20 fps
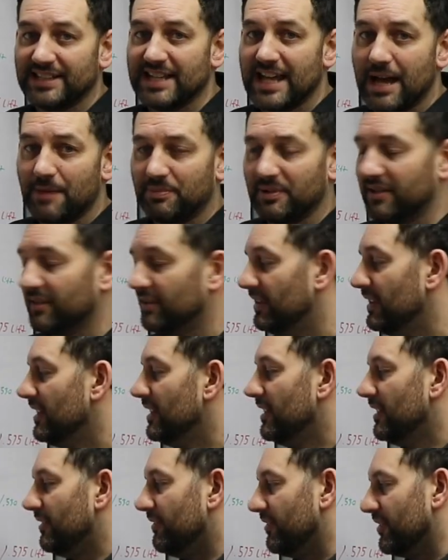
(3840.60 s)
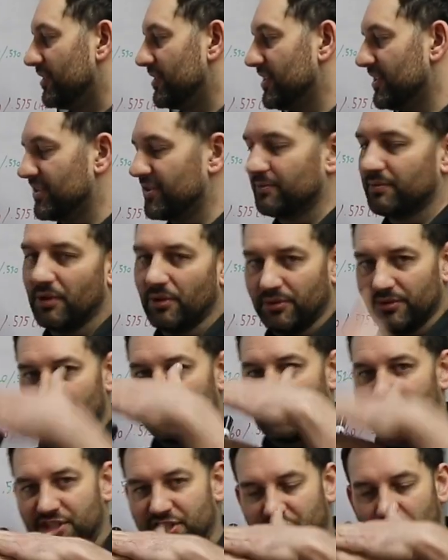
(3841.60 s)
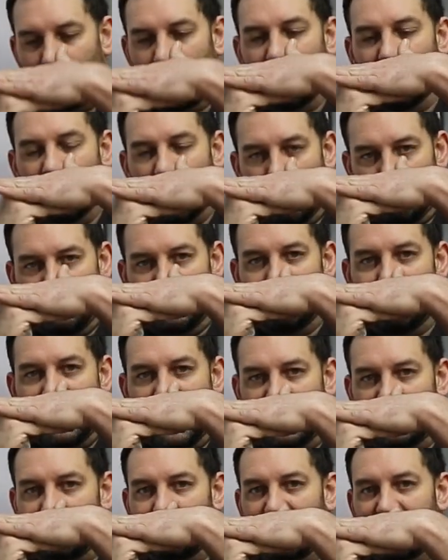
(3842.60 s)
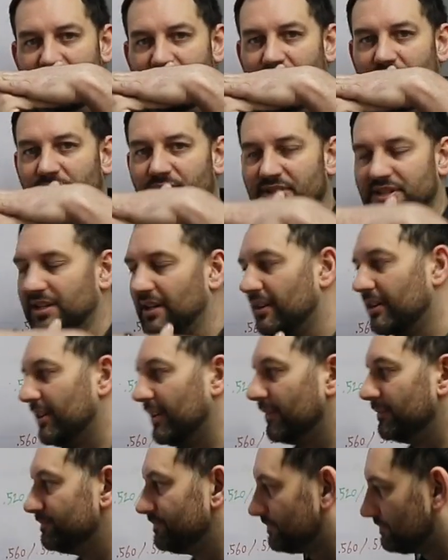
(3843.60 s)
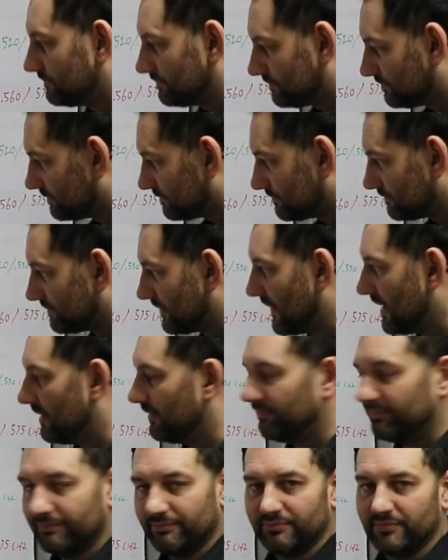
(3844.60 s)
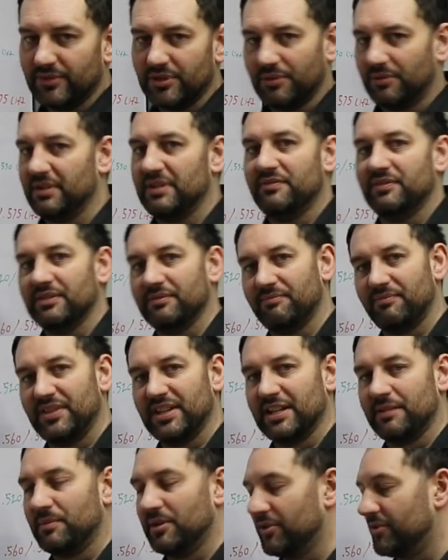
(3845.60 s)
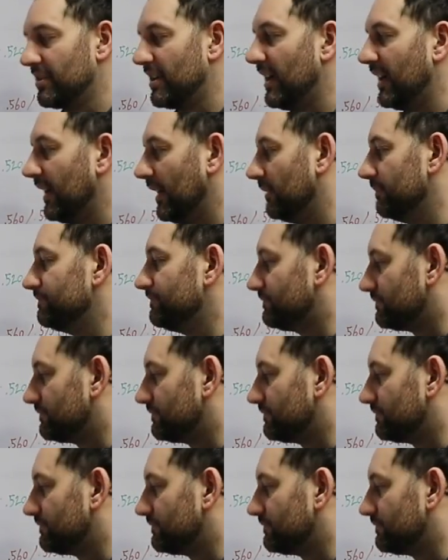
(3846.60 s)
tappet versus the roller is squared up to maximize surface area. Don't even think about trying it.